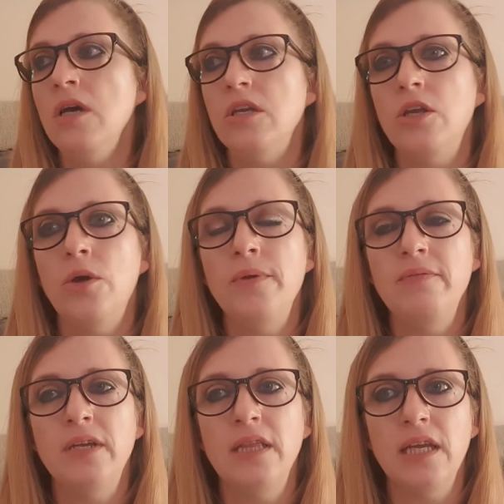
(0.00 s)
You know,
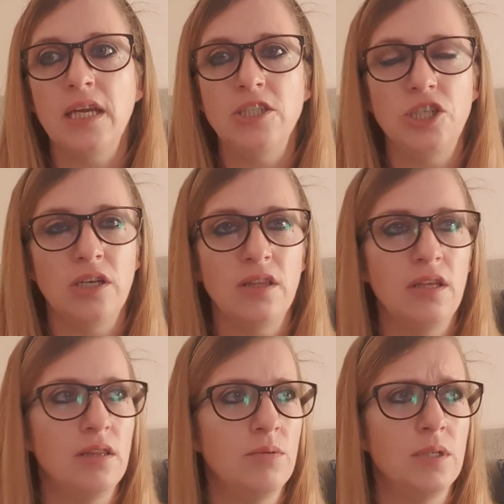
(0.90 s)
even in the kitchen, I
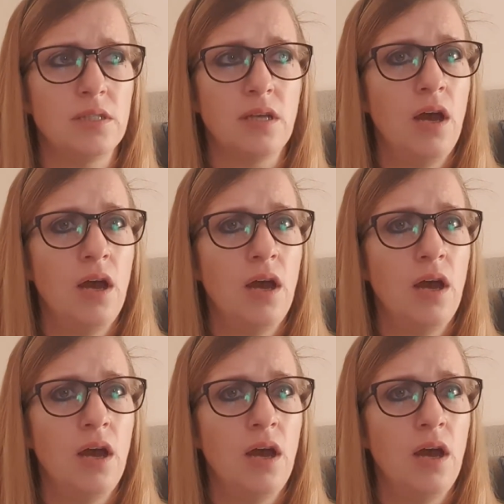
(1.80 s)
think there was